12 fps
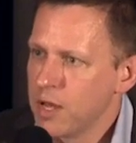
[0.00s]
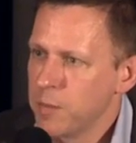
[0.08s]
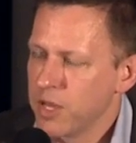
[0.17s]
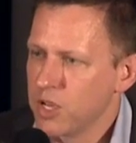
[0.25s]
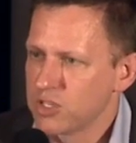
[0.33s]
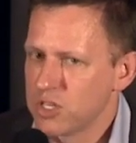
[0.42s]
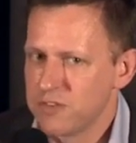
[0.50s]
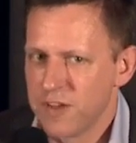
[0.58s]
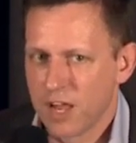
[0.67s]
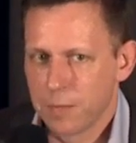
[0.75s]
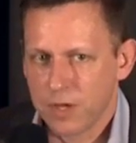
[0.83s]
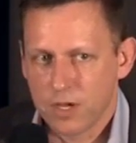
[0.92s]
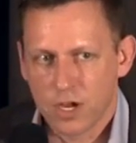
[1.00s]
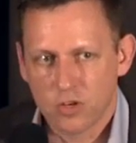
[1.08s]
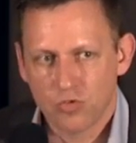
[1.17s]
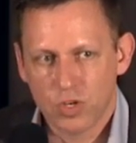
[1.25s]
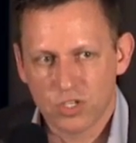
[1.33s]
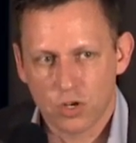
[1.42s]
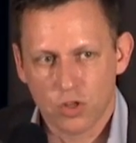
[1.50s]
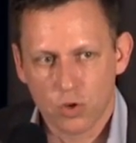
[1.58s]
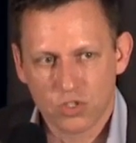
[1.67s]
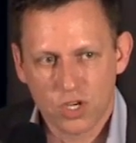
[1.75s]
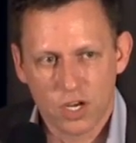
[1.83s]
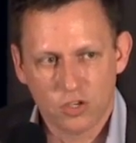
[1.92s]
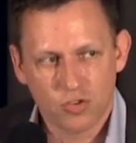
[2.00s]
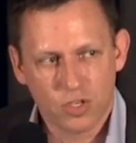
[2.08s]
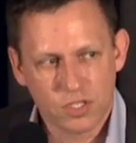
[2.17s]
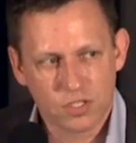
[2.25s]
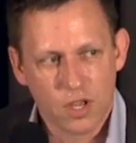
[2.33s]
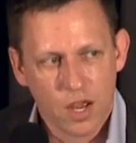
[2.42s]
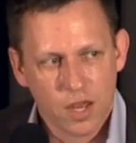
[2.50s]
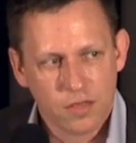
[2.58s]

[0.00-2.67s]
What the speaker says: because the developing countries are those countries